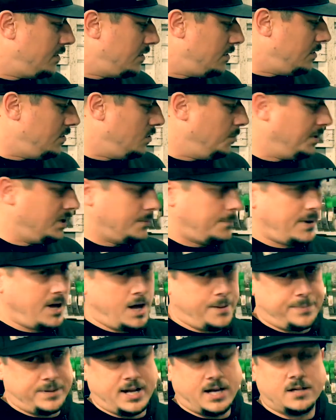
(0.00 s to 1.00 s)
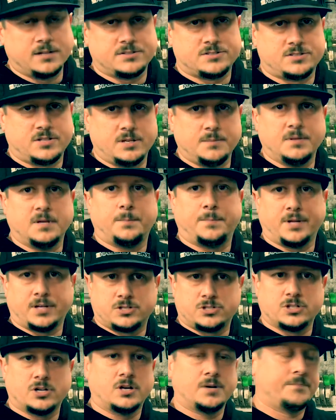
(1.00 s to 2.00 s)
you'll be able to pop it out, send me a
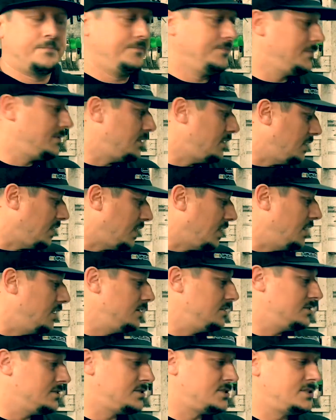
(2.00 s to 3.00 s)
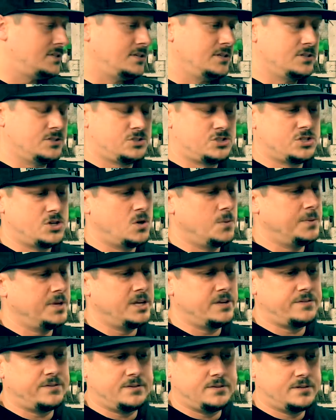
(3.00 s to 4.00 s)
picture. Again, you'll show me
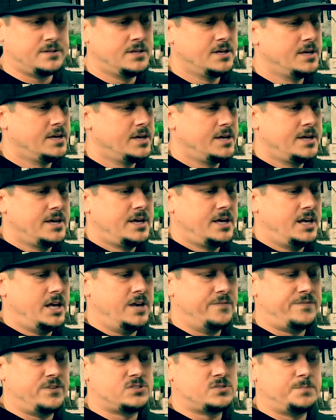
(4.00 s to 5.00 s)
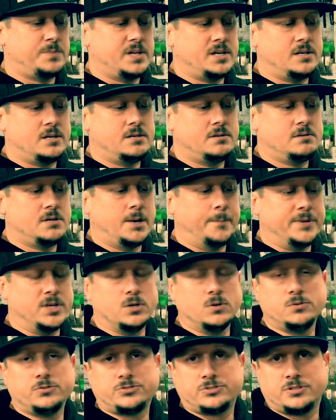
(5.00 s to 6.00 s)
if it's been
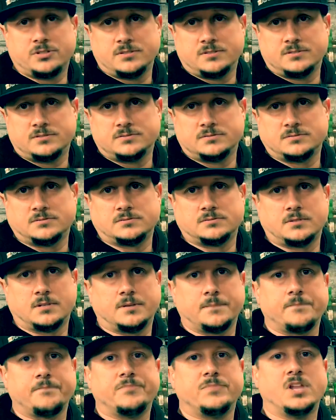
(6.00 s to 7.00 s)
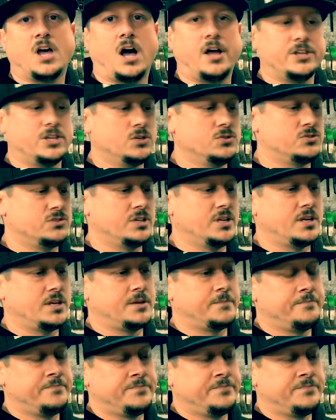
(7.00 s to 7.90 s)
abused, not using